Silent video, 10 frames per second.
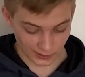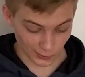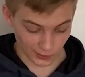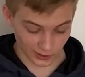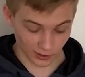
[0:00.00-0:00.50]
You
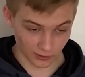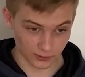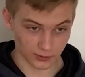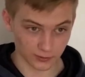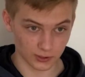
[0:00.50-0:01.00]
could
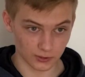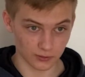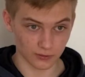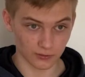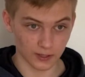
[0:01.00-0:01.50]
also
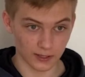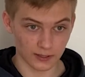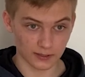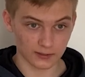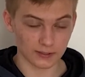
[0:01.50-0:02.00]
do
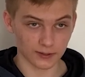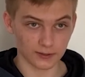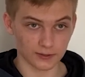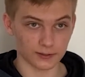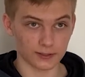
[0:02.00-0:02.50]

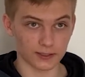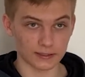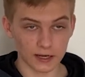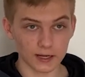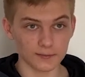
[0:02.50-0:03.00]
cellular
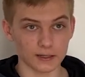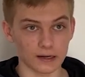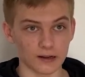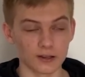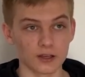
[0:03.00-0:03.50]
autonoma,
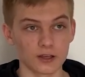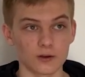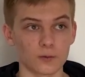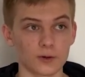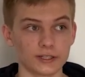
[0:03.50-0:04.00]

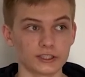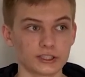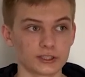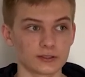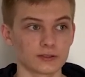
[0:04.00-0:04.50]

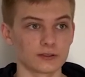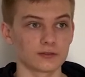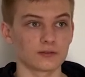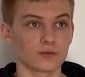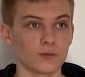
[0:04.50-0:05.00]
which
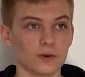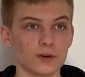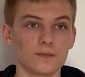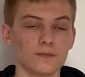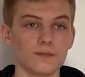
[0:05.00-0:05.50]
would
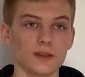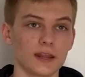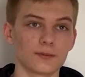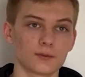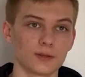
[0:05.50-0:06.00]

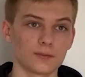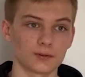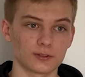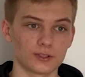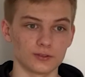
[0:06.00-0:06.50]
enable people
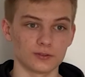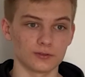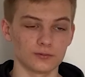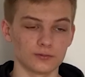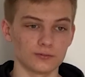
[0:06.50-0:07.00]

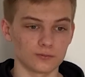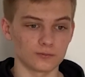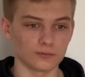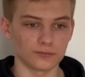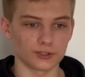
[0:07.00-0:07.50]
to
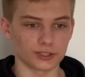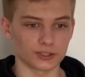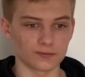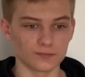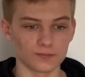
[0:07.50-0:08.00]
just
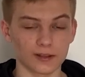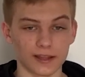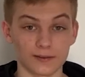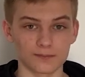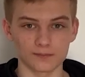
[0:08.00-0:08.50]
like
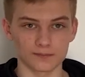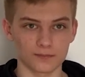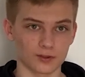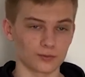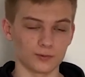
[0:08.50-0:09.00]

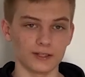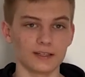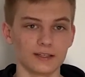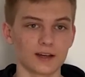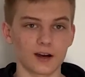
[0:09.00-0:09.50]

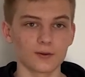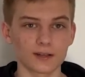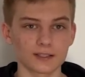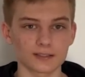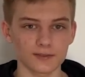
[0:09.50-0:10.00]
3D conway
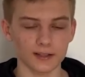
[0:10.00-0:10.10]
of